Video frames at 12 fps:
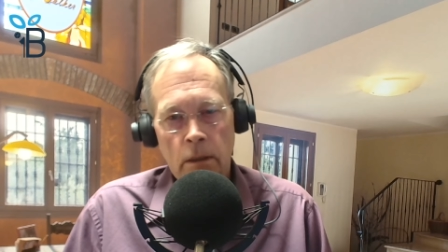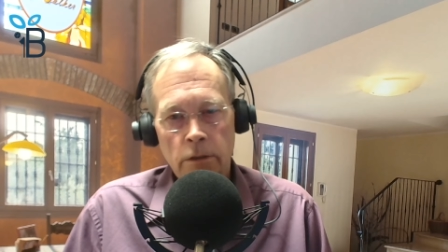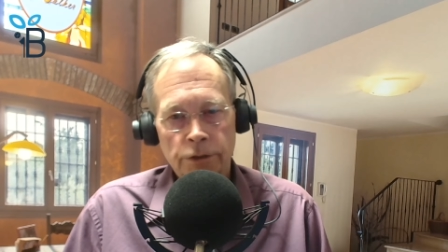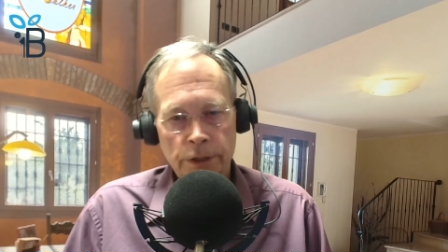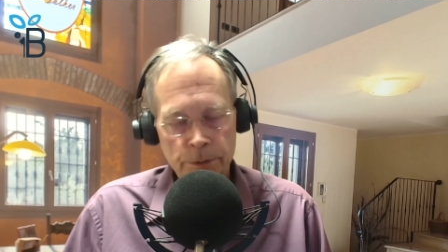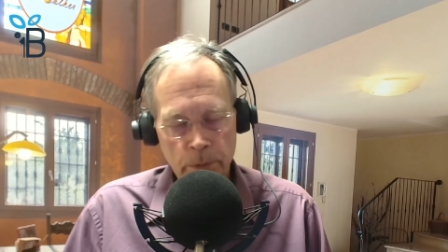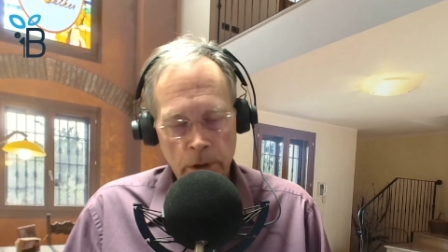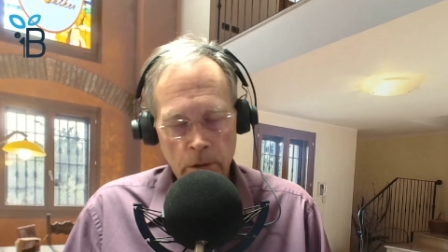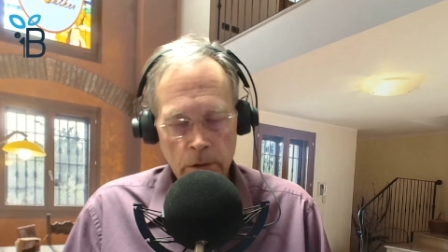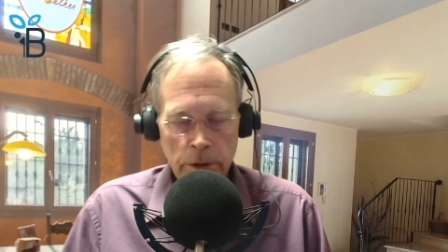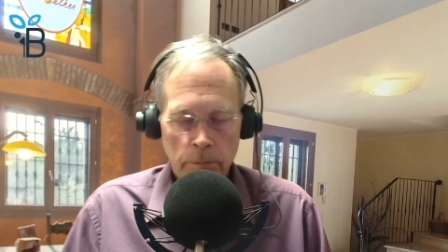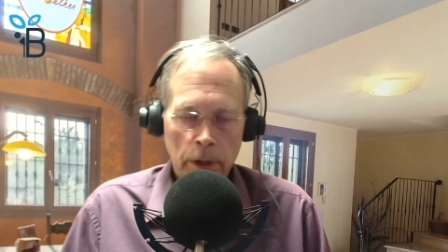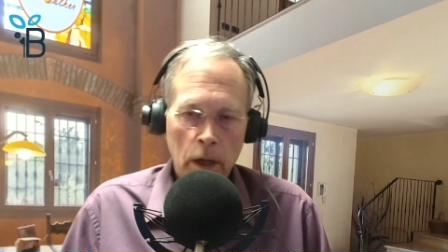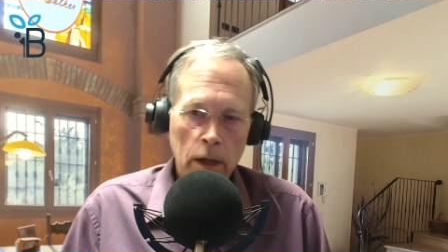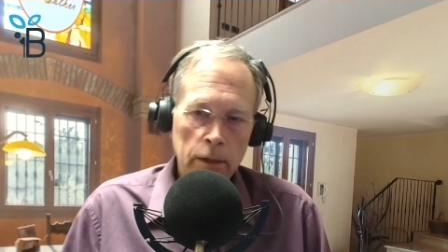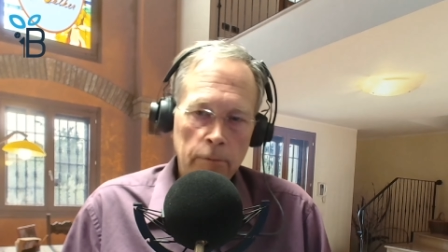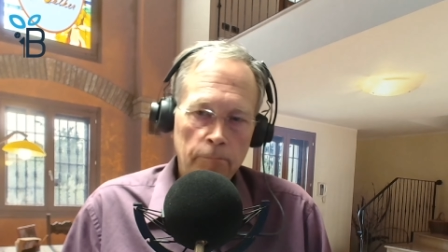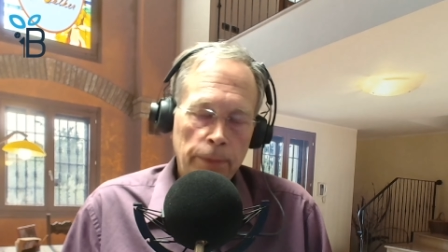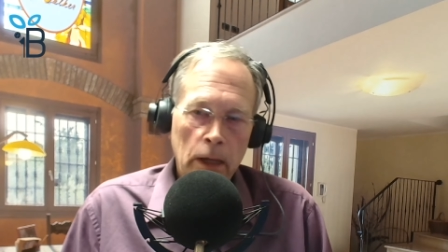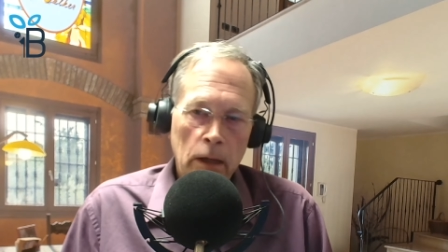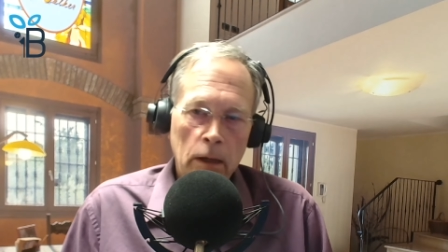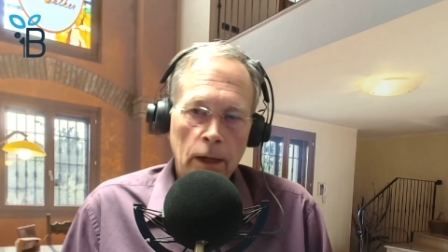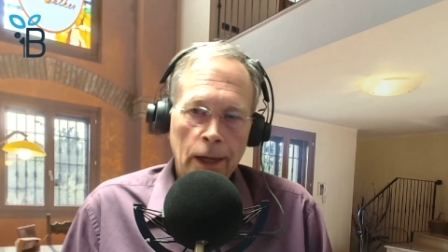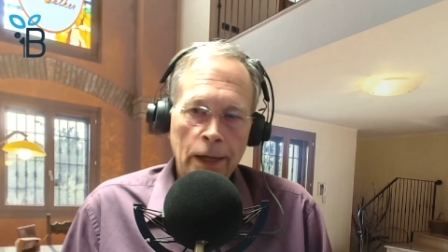just built upon
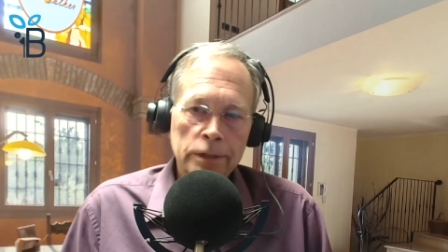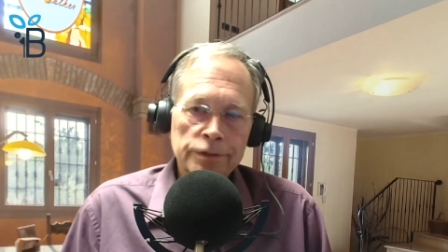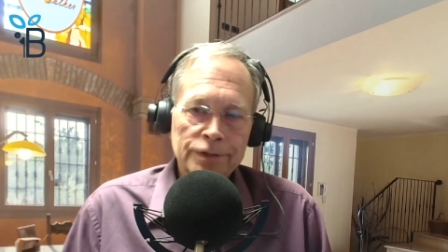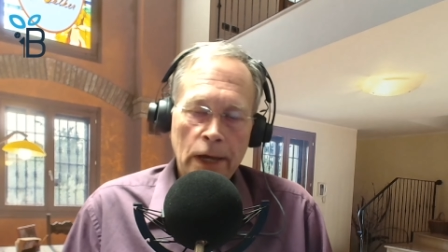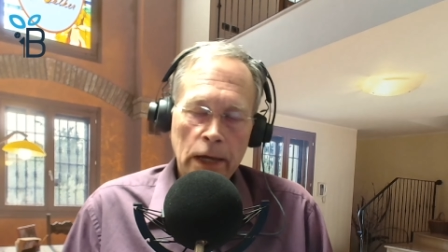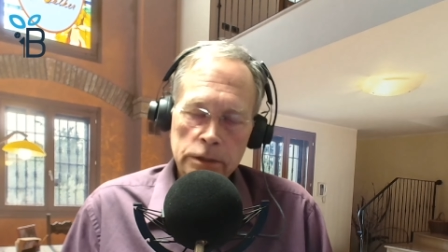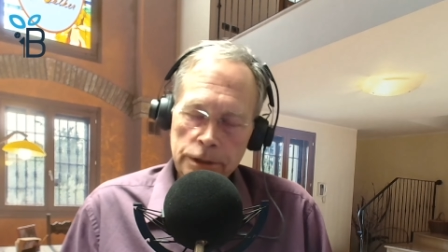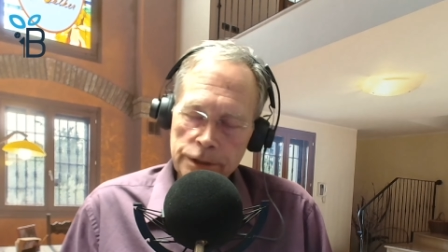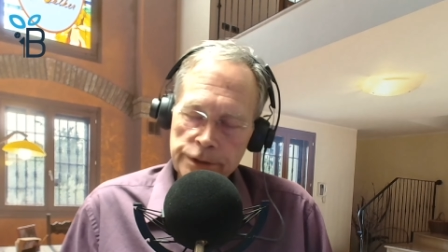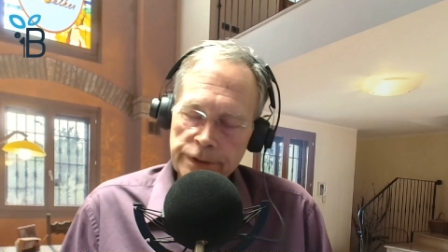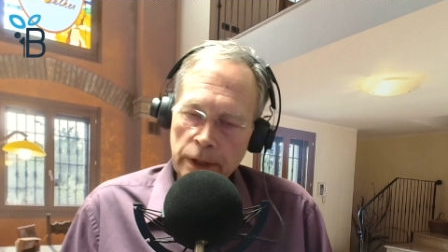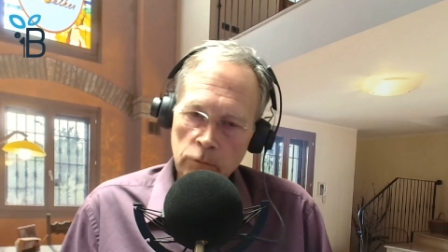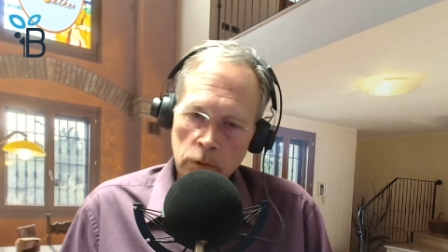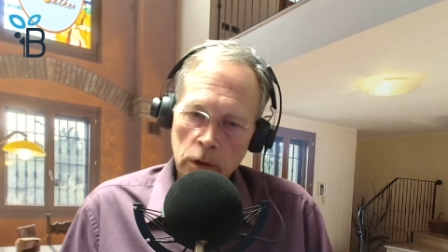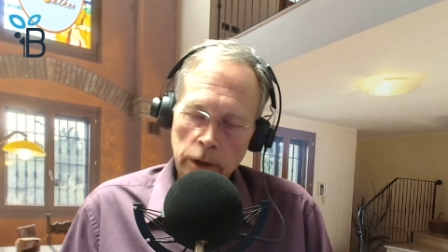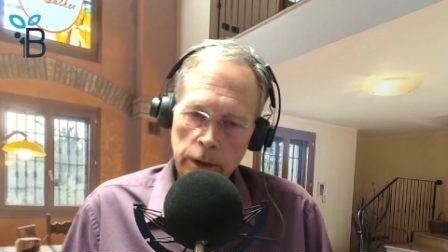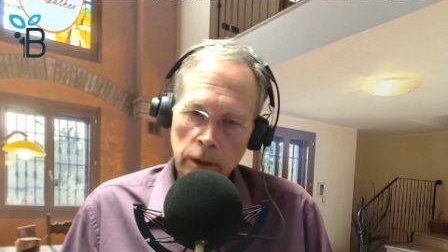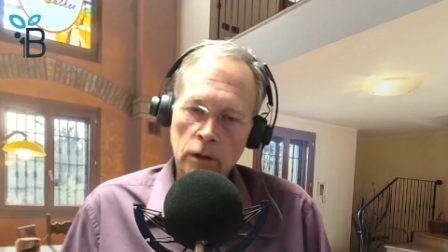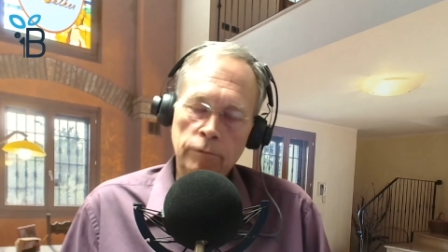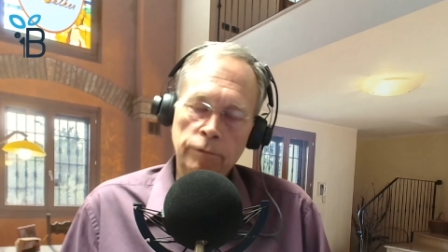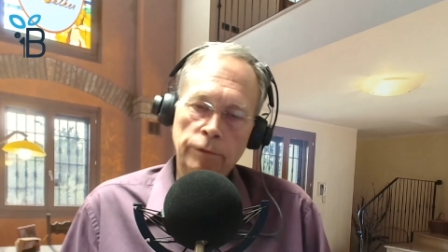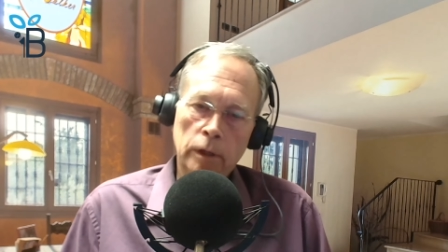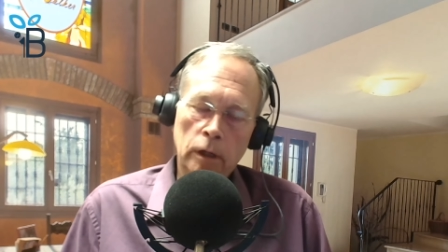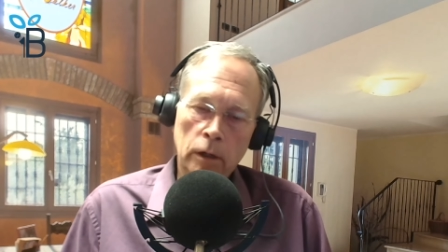anxieties that really aren't
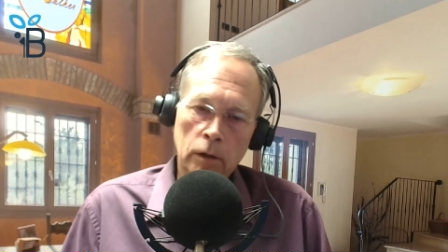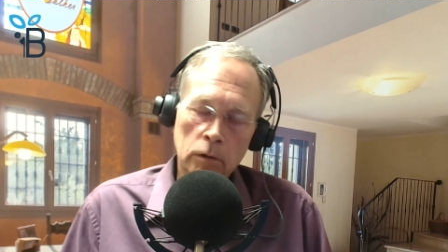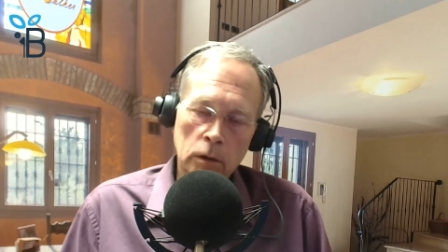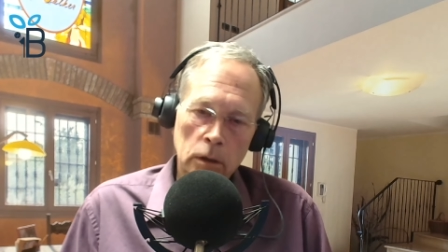there?